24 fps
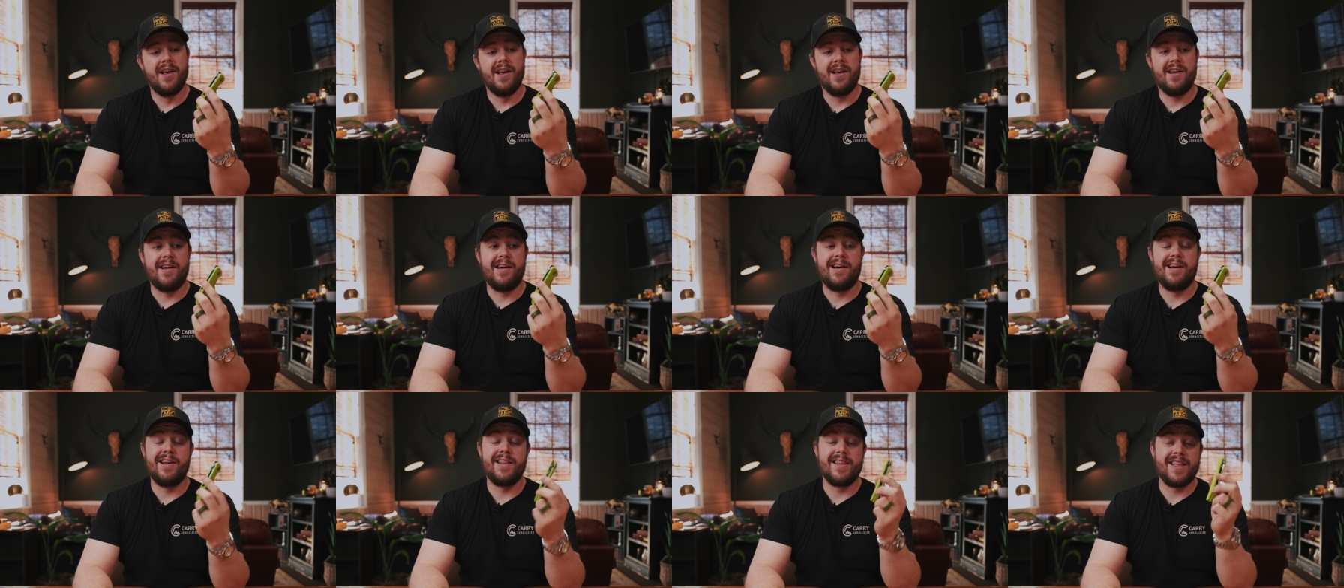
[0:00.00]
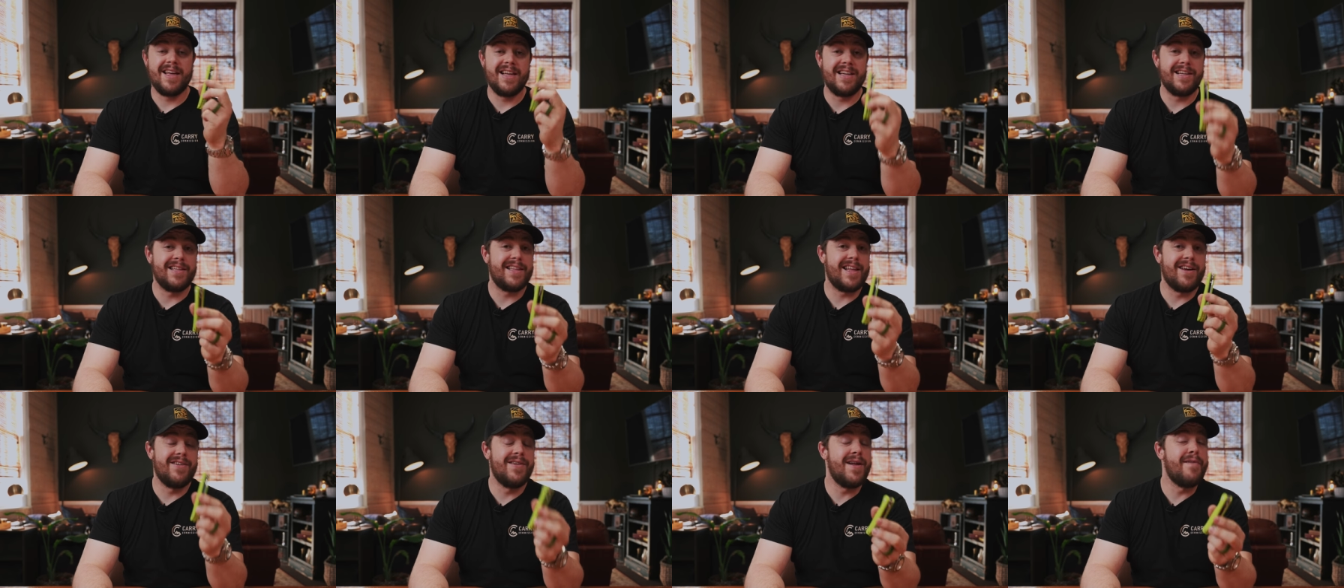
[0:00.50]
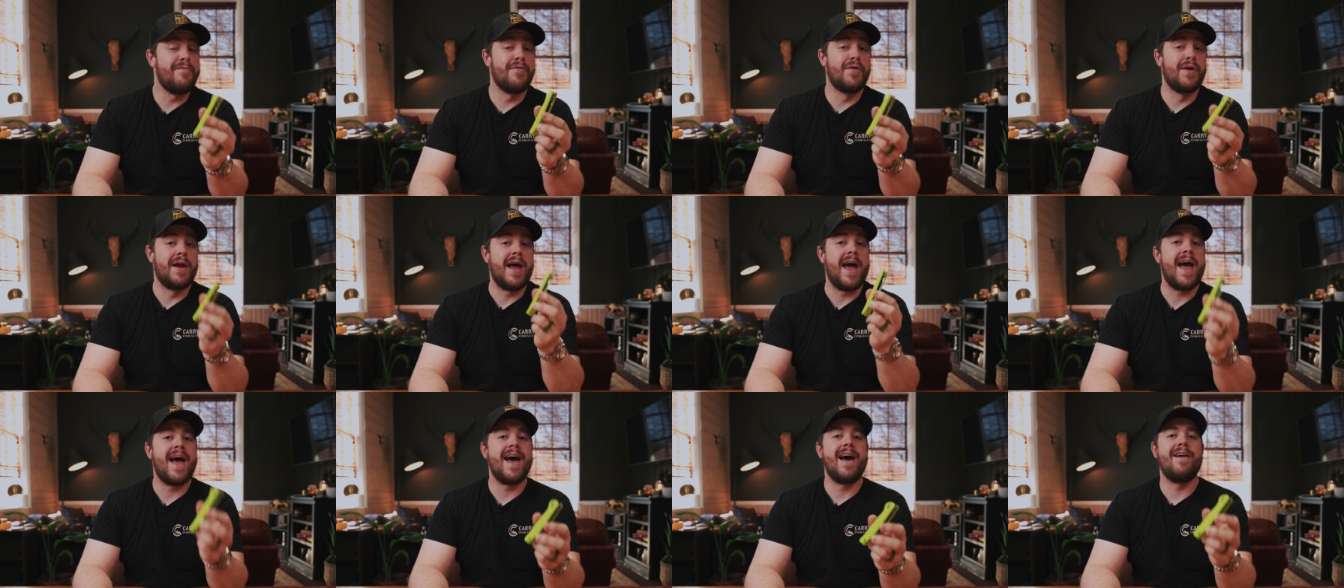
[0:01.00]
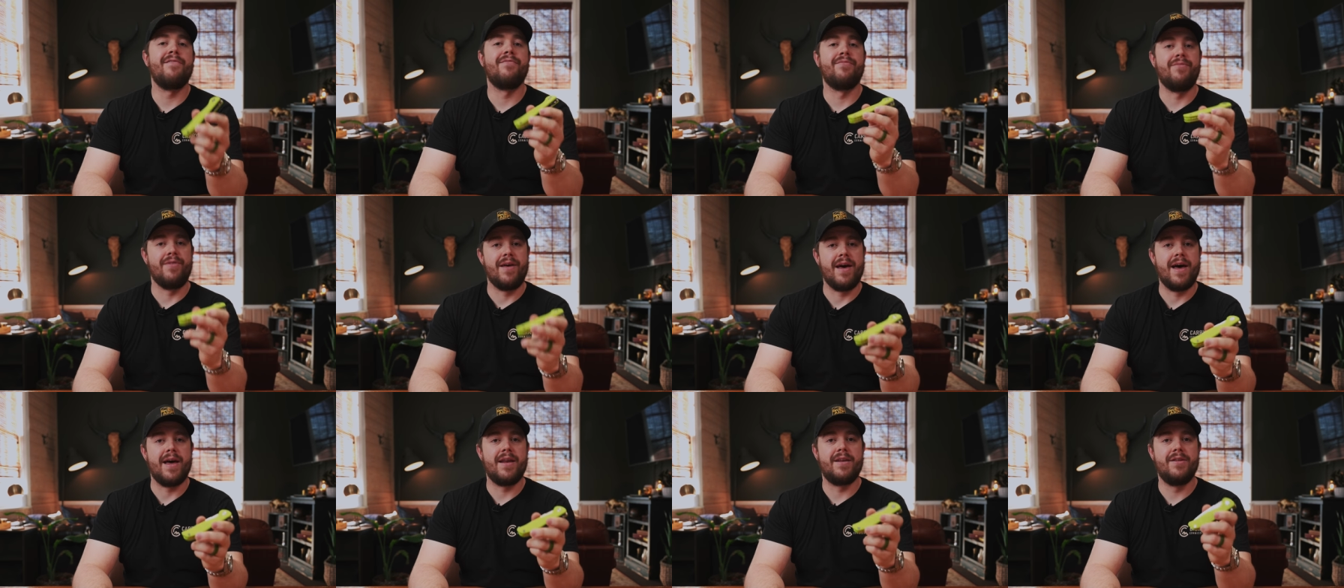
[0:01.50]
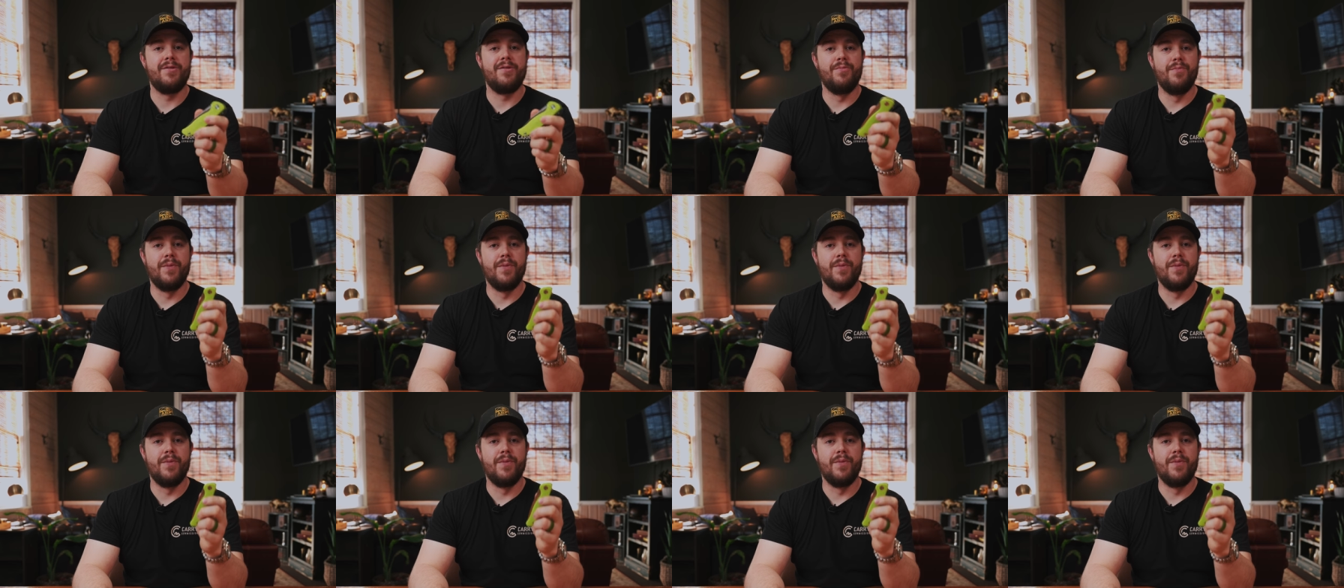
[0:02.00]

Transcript: they're never gonna have that